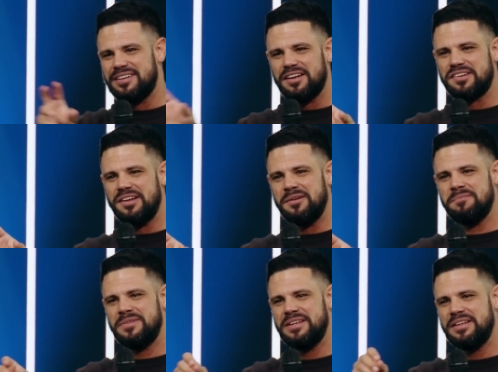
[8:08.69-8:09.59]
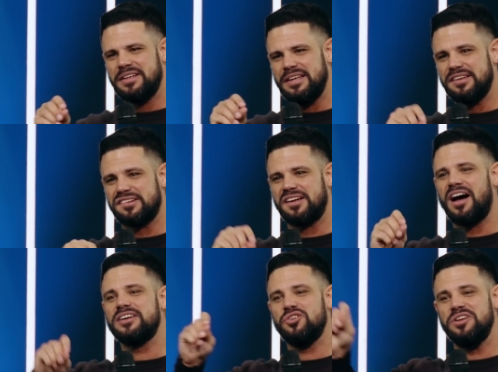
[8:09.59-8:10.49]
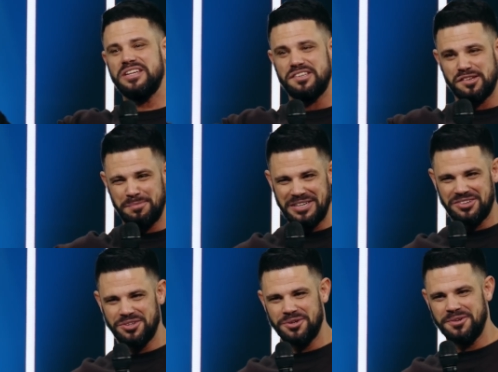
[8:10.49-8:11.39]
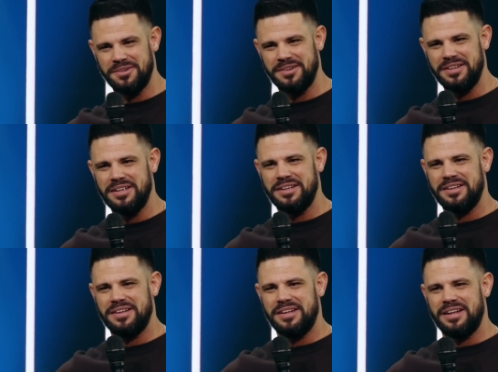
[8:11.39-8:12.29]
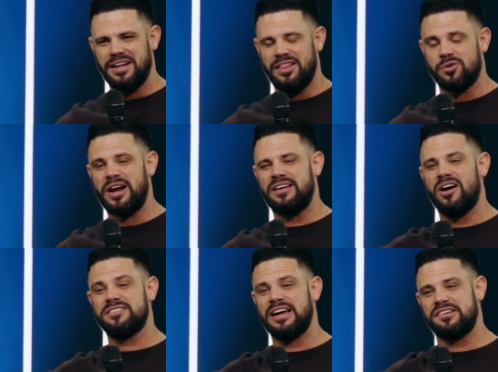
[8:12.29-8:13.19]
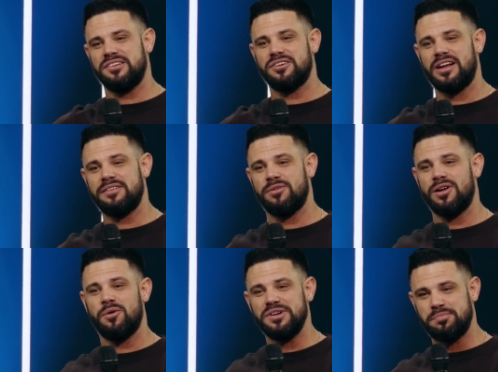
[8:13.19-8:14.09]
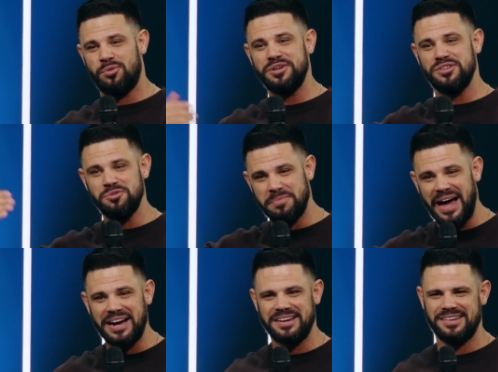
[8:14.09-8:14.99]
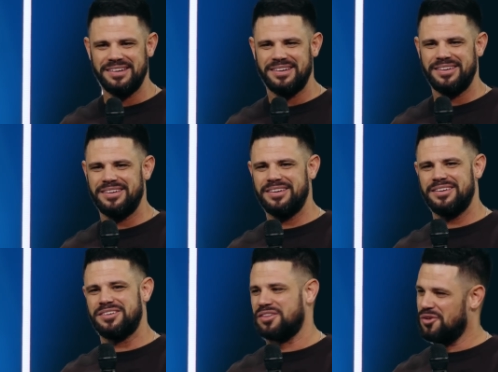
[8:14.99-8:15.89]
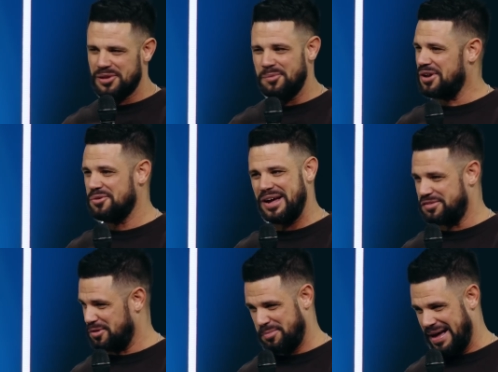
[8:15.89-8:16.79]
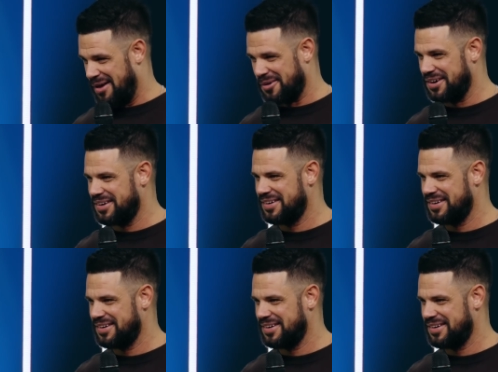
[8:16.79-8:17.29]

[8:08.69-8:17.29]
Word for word: tells him, It's God you need to speak to. And the right contacts in your life will always point you back to the only one who has real power.